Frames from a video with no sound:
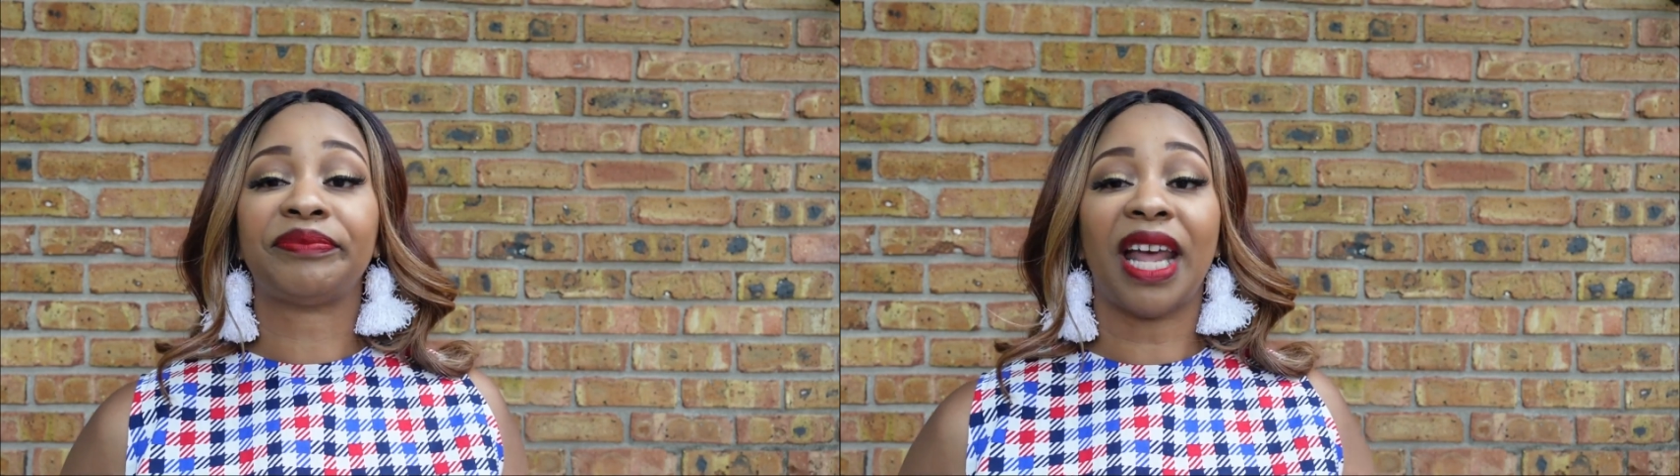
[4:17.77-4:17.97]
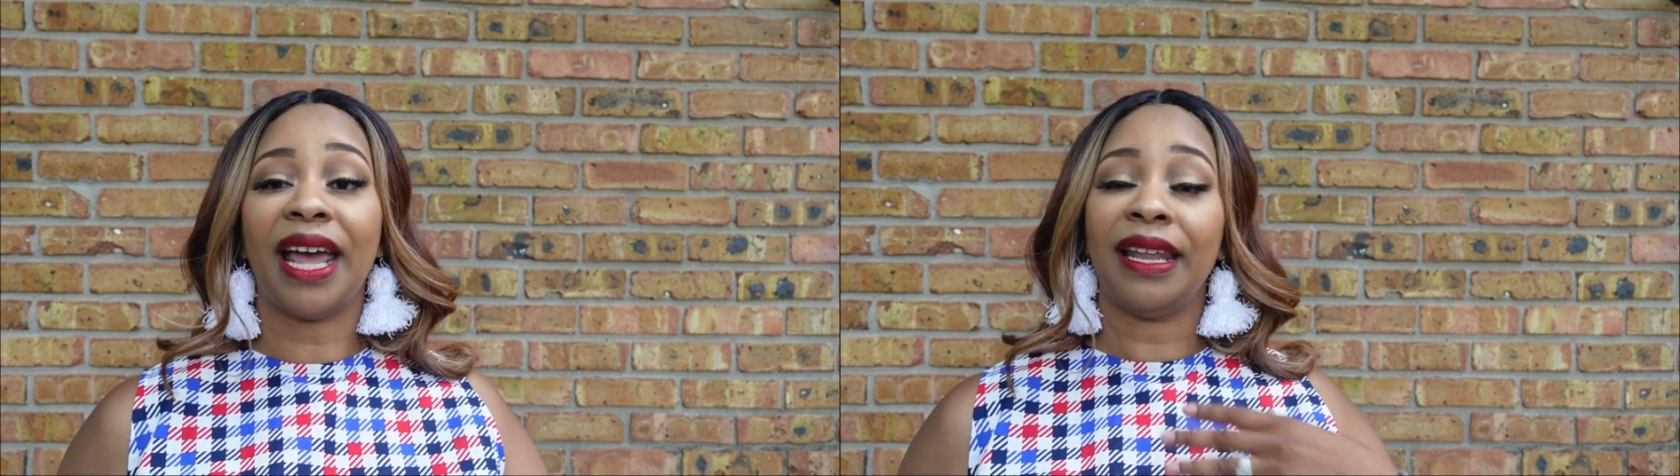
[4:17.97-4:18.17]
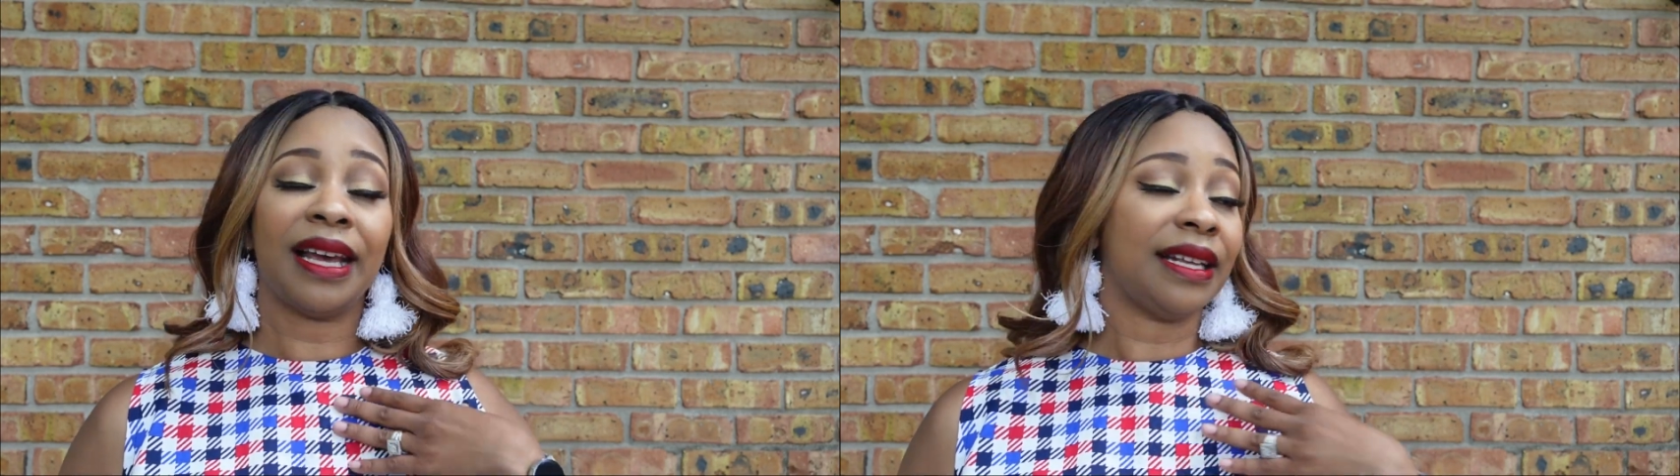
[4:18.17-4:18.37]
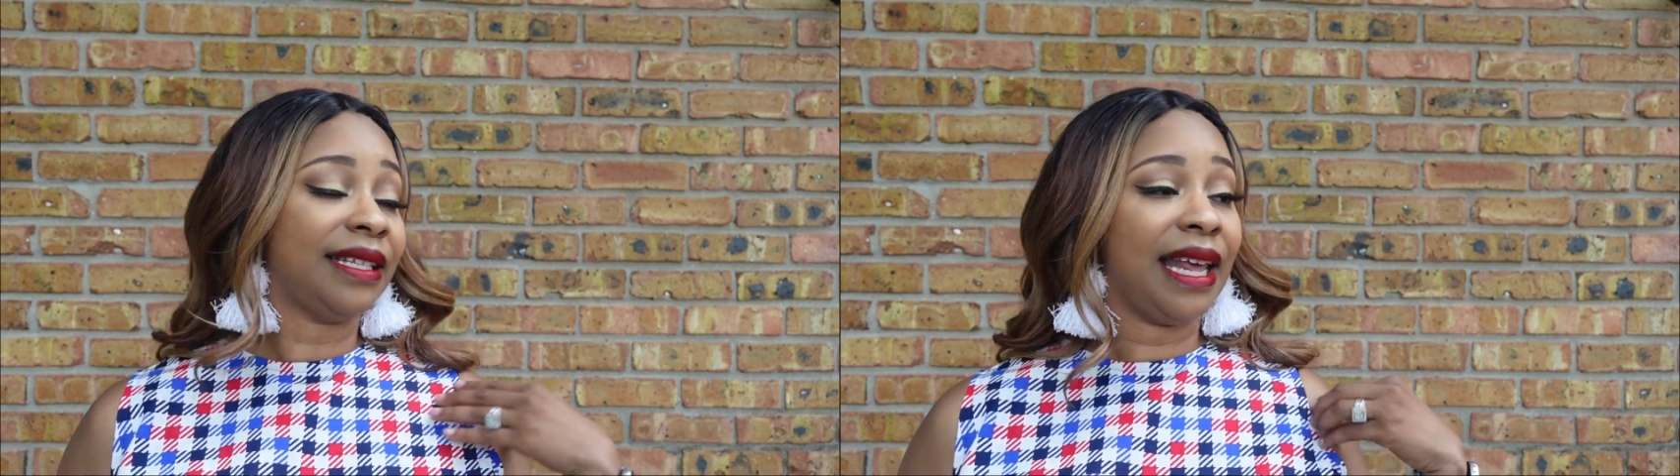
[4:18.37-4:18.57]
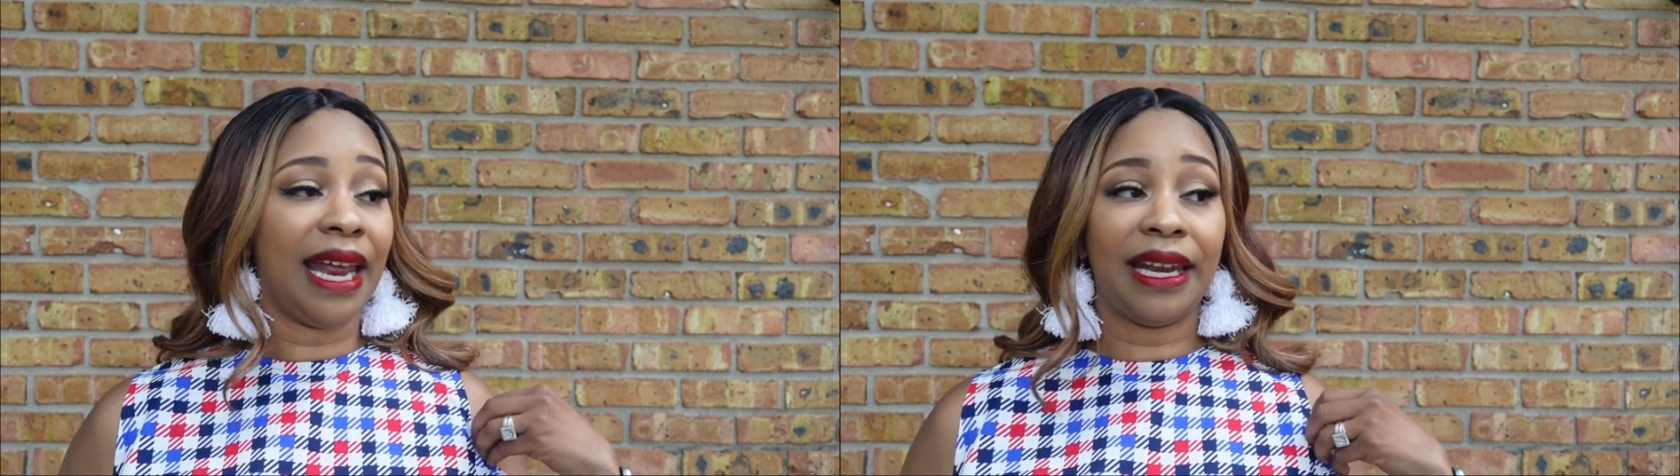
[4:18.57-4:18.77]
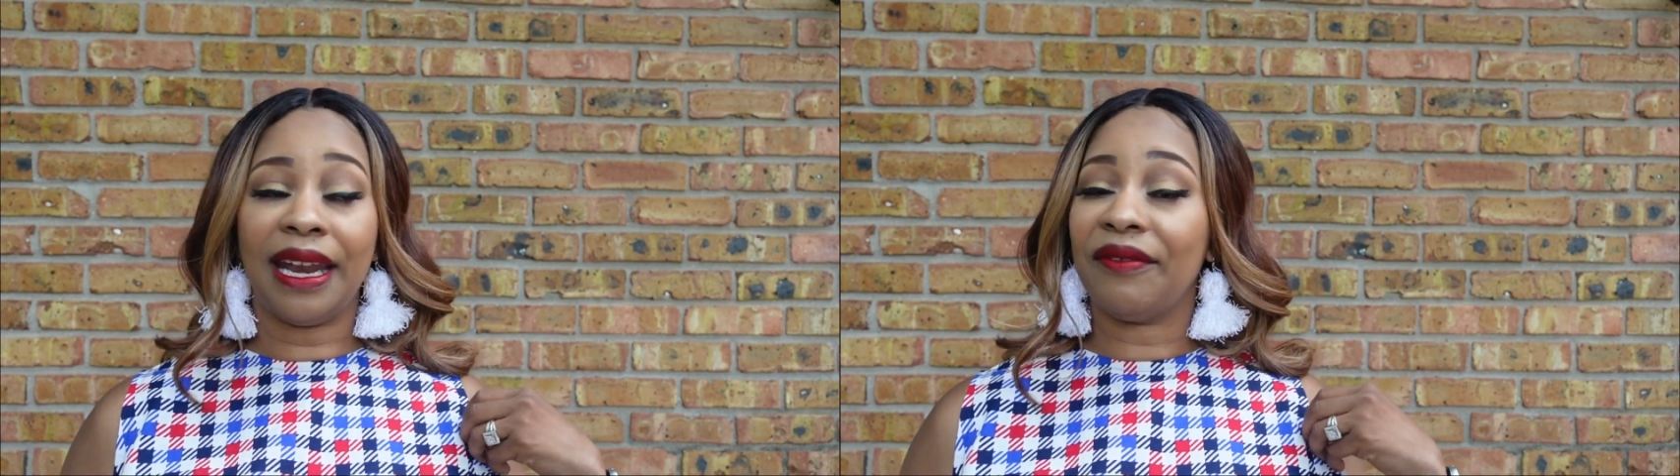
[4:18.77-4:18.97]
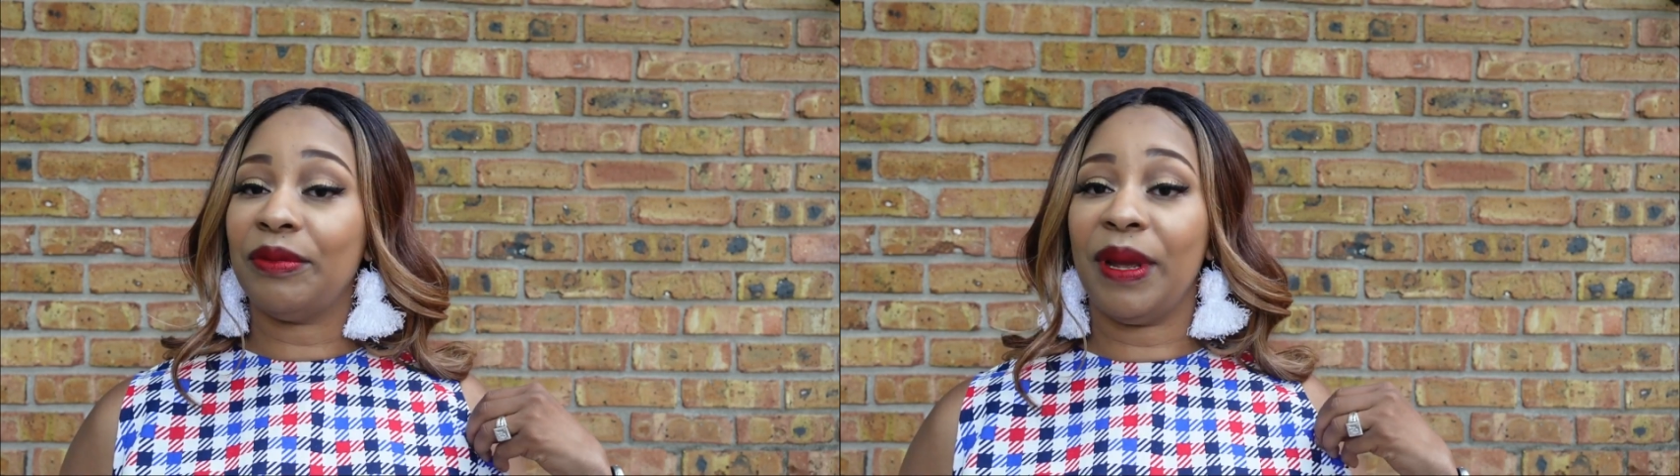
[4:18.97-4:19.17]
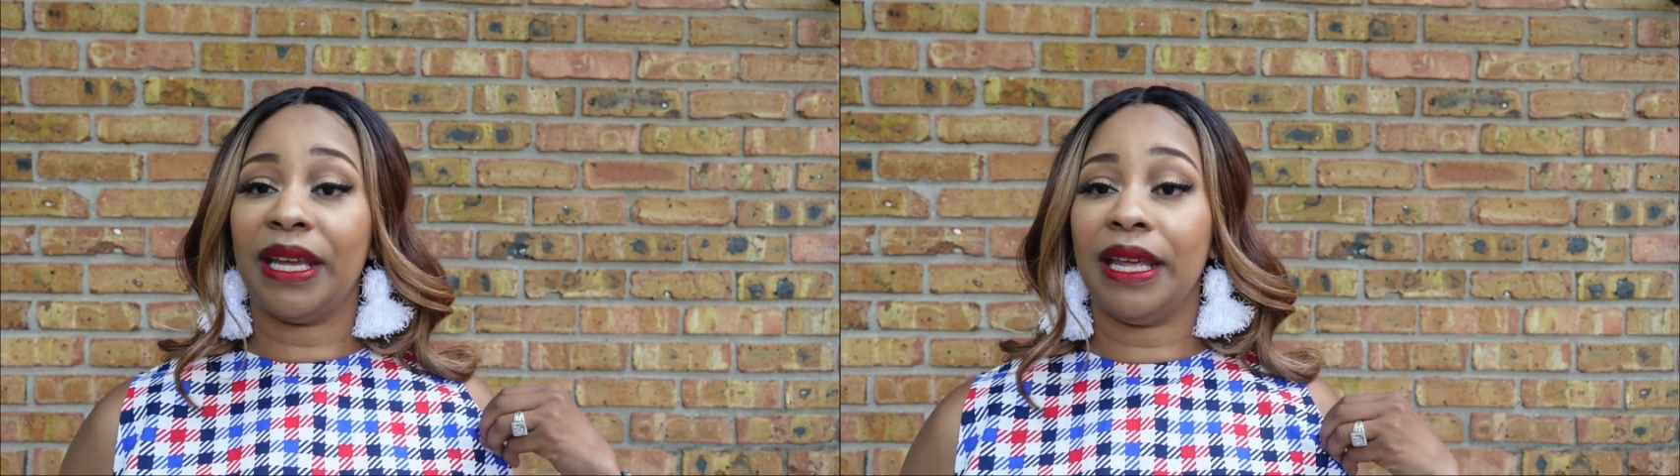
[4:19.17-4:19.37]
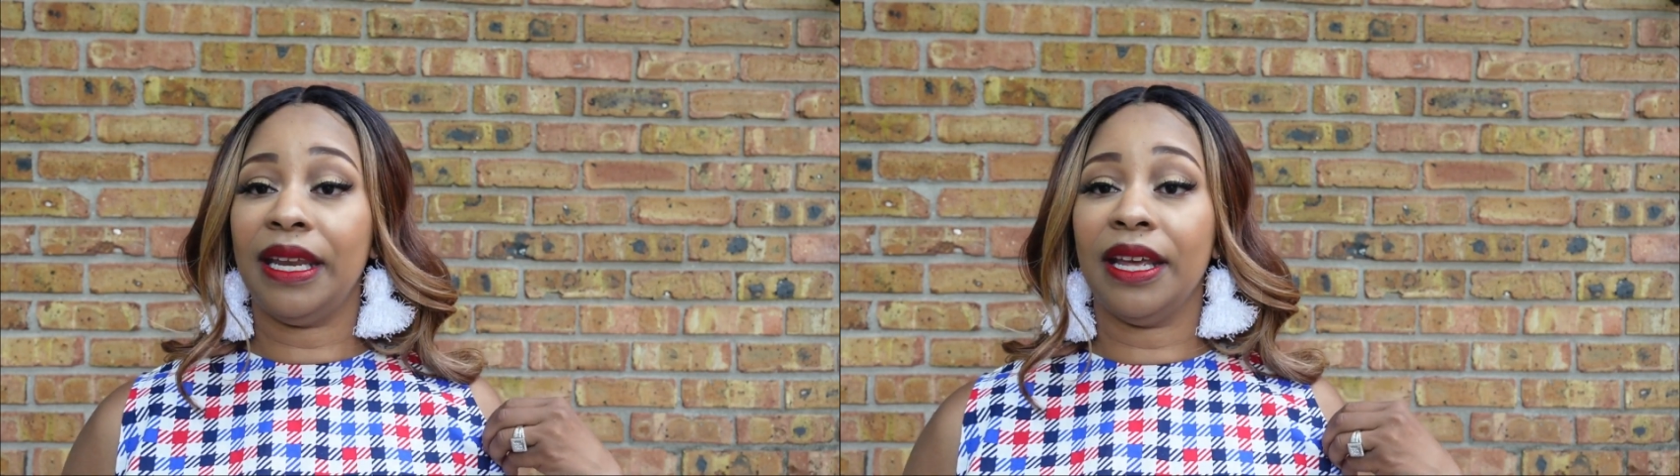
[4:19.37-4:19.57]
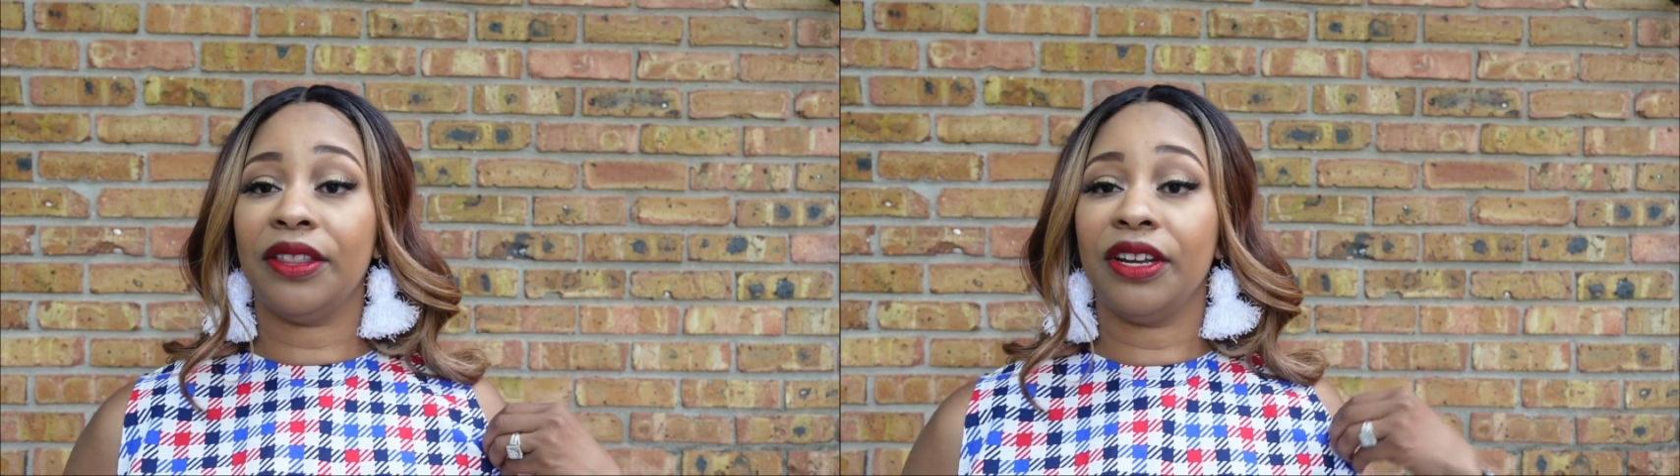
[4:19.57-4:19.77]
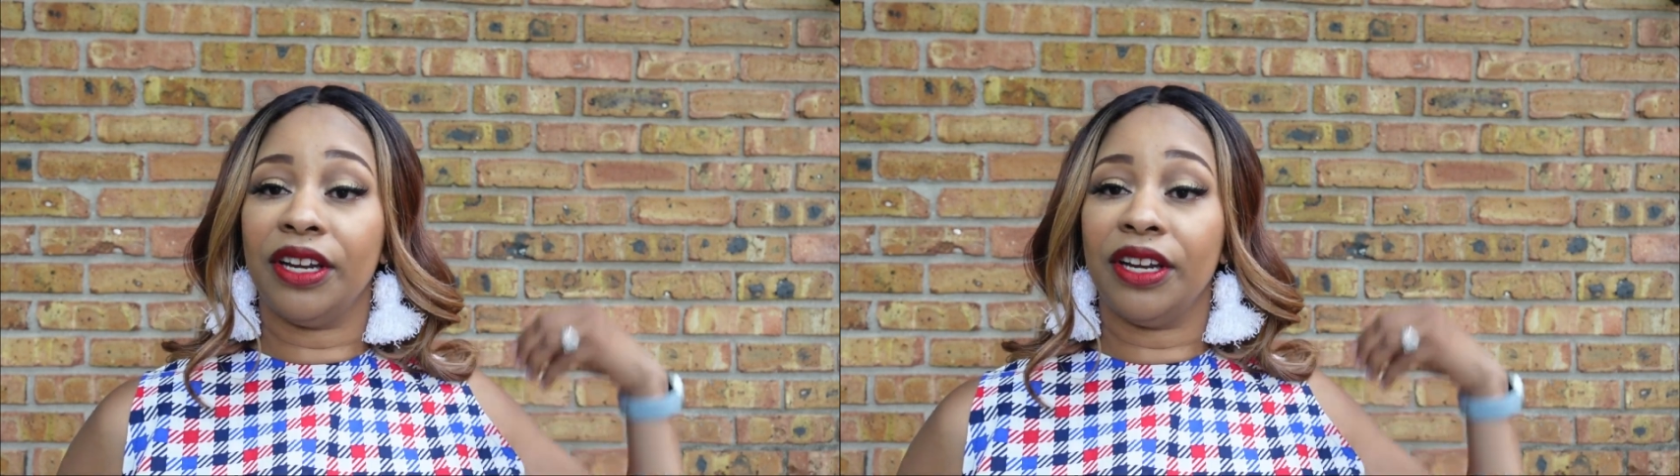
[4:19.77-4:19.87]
Like I said, I didn't have to make any other